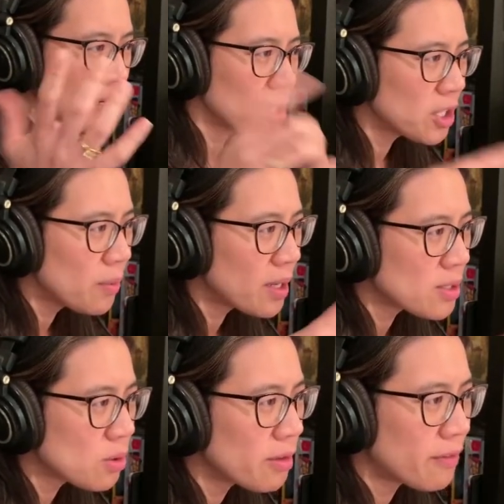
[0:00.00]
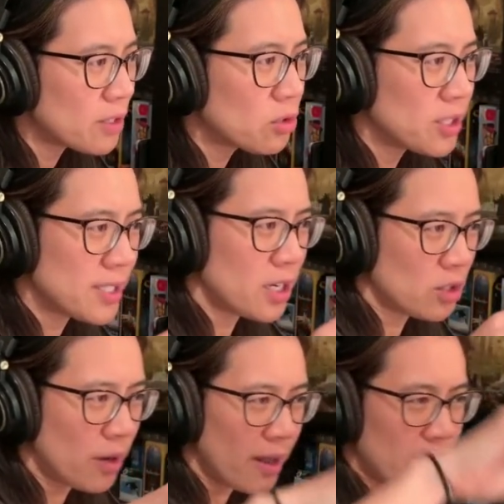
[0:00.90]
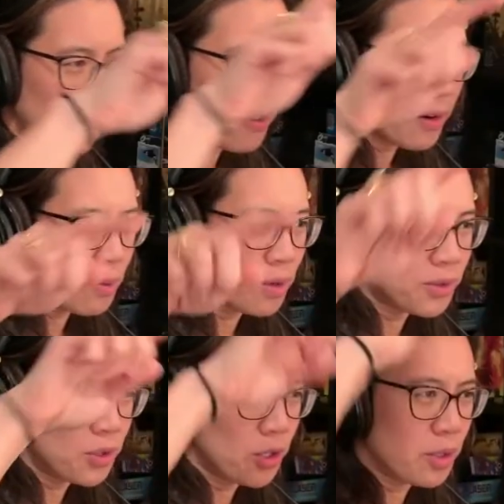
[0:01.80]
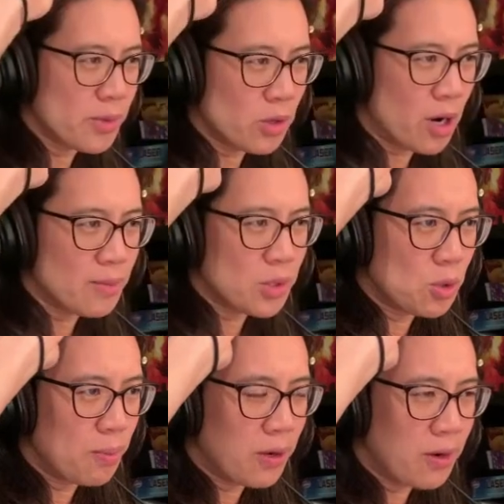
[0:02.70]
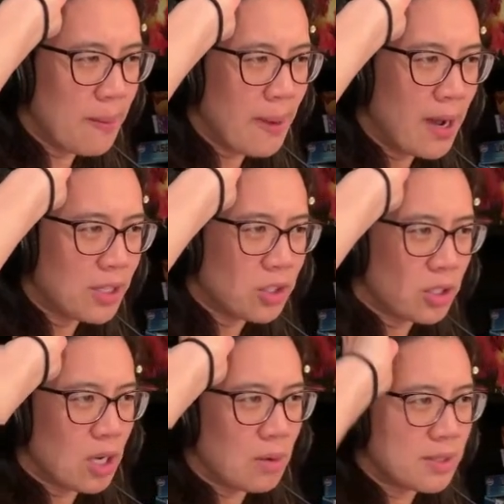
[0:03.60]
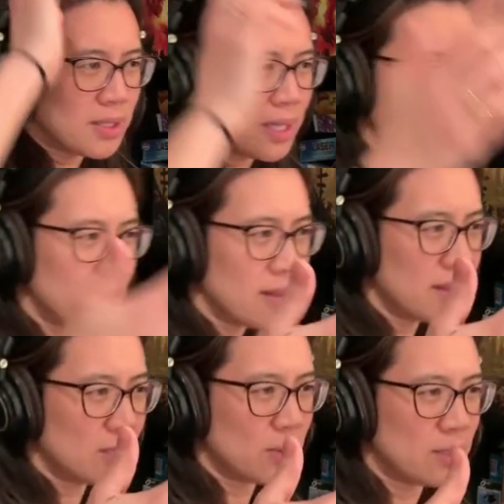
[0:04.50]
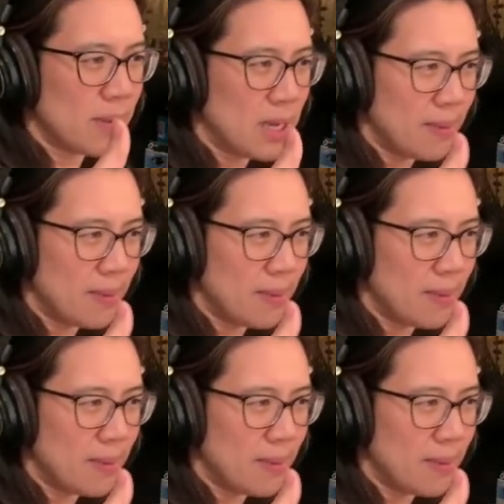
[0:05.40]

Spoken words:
initially when I saw the frontal chest x-ray and that very well circumscribed superior margin, I was thinking that this was